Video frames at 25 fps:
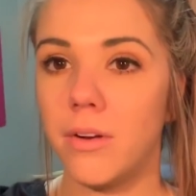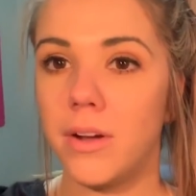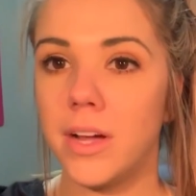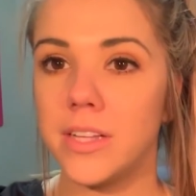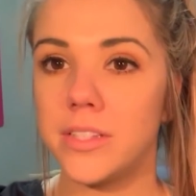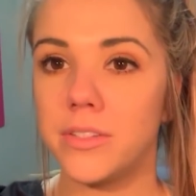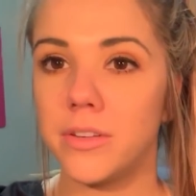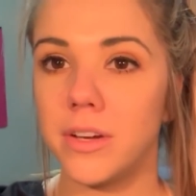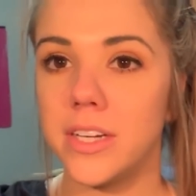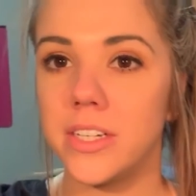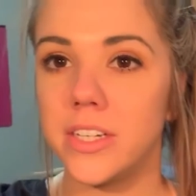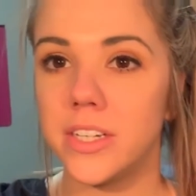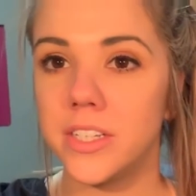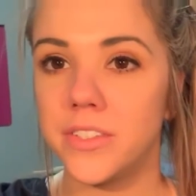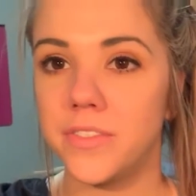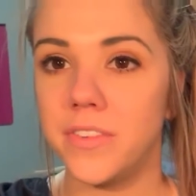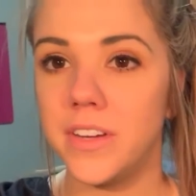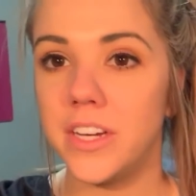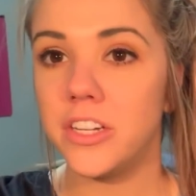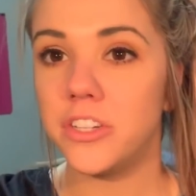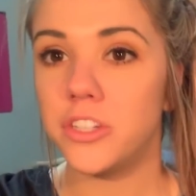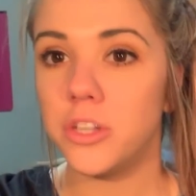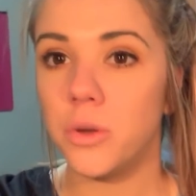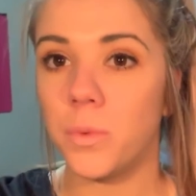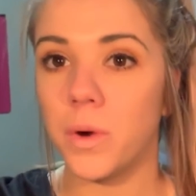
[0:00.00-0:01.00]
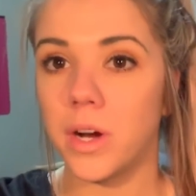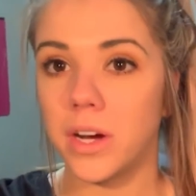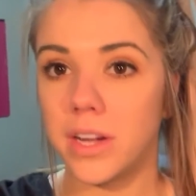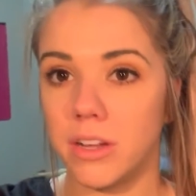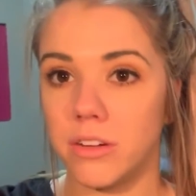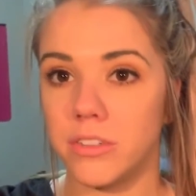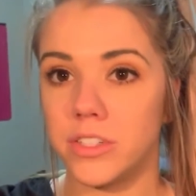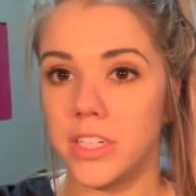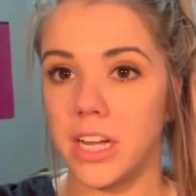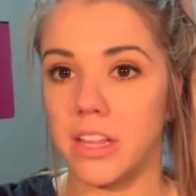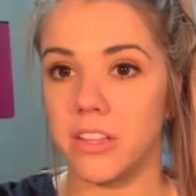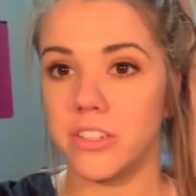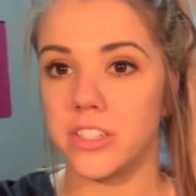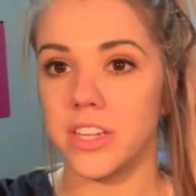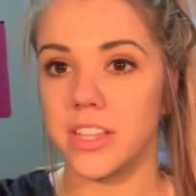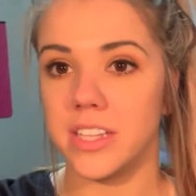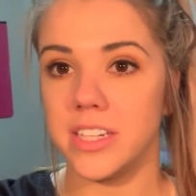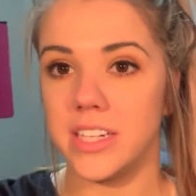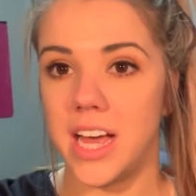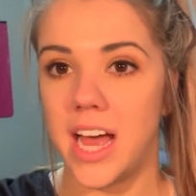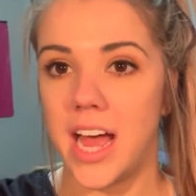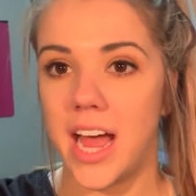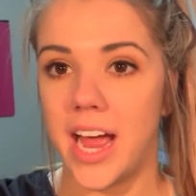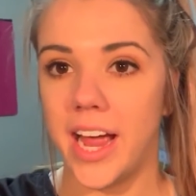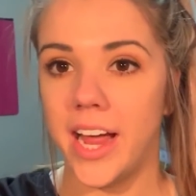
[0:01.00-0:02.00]
Okay, so I just finished the workout challenge of the
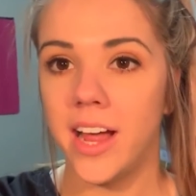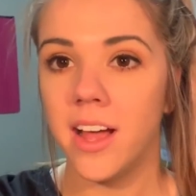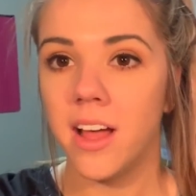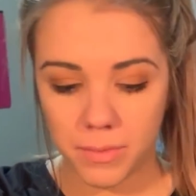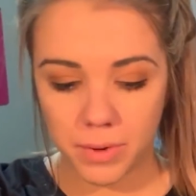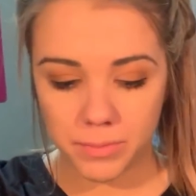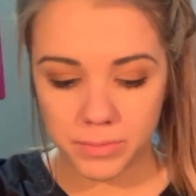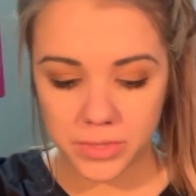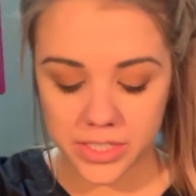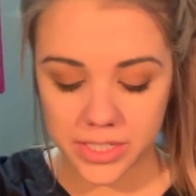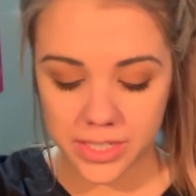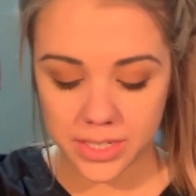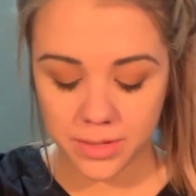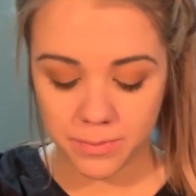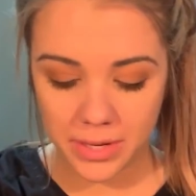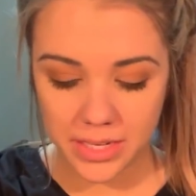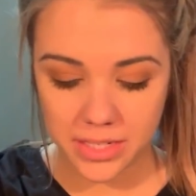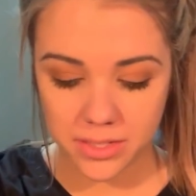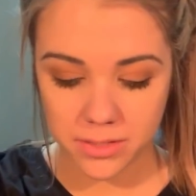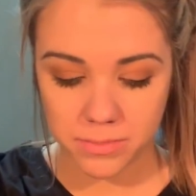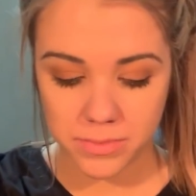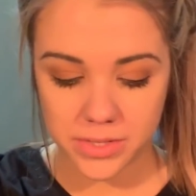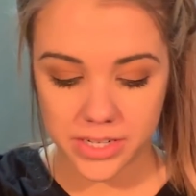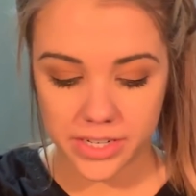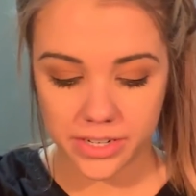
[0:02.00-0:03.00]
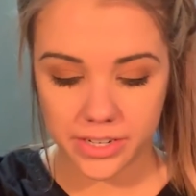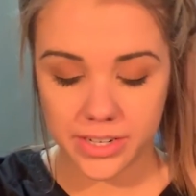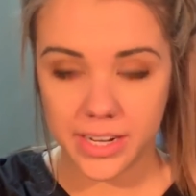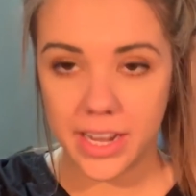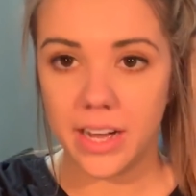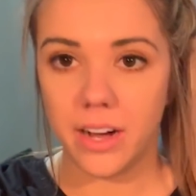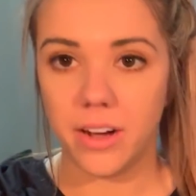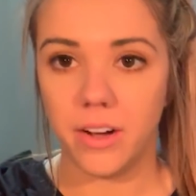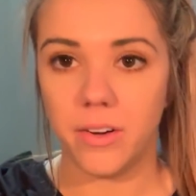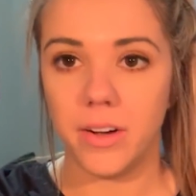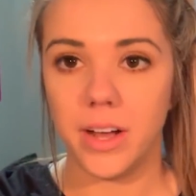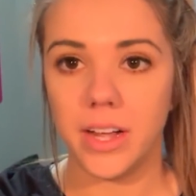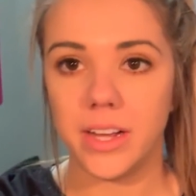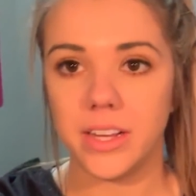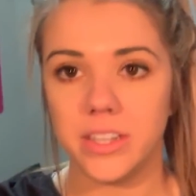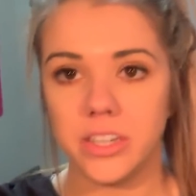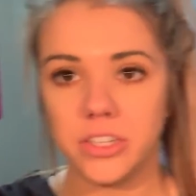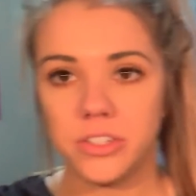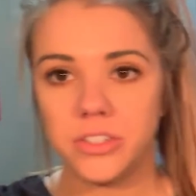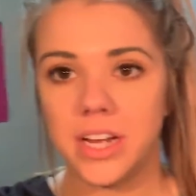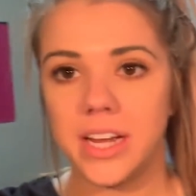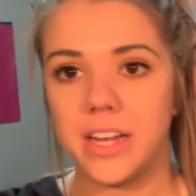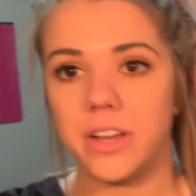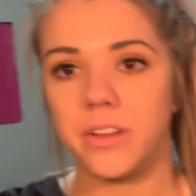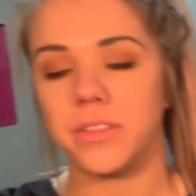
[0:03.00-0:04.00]
day. I'm just gonna make some dinner now. I'm gonna
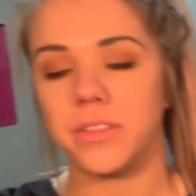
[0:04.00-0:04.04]
try